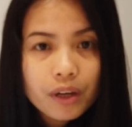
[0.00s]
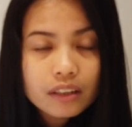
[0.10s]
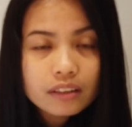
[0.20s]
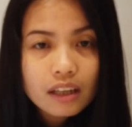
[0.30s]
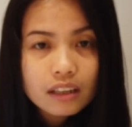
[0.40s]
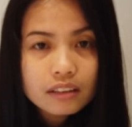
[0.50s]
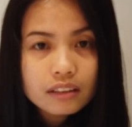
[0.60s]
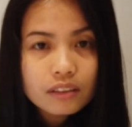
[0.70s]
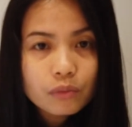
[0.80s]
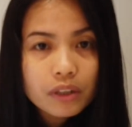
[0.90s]

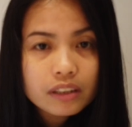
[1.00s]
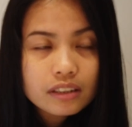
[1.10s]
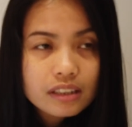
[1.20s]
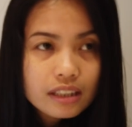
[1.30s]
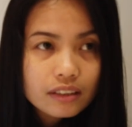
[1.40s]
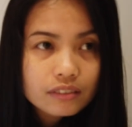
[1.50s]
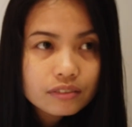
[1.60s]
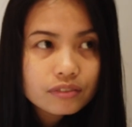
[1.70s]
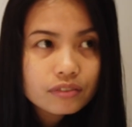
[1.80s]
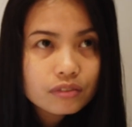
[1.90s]
When
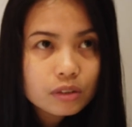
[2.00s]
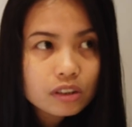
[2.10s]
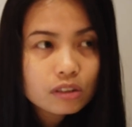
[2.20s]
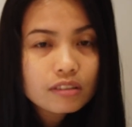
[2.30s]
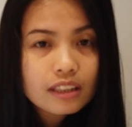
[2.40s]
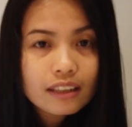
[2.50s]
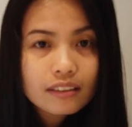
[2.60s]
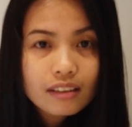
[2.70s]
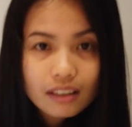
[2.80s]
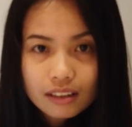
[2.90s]
Eve was looking
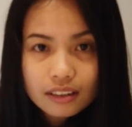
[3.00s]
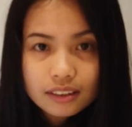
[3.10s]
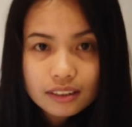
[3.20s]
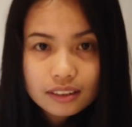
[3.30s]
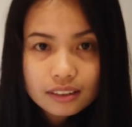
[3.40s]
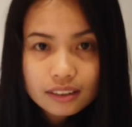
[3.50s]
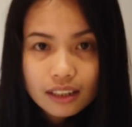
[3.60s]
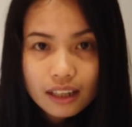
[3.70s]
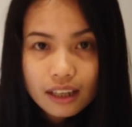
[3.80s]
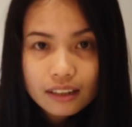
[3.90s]
at this,
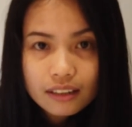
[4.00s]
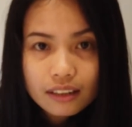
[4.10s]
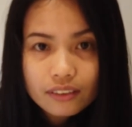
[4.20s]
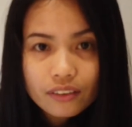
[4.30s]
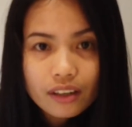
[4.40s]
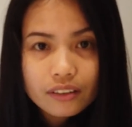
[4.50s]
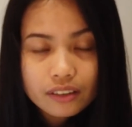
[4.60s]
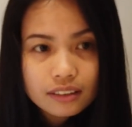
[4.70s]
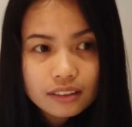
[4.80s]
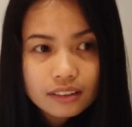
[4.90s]
and then there,
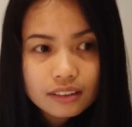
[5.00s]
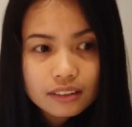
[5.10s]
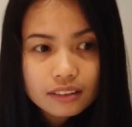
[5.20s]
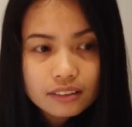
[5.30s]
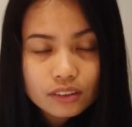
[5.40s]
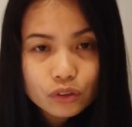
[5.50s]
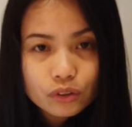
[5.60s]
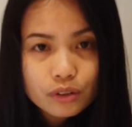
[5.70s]
the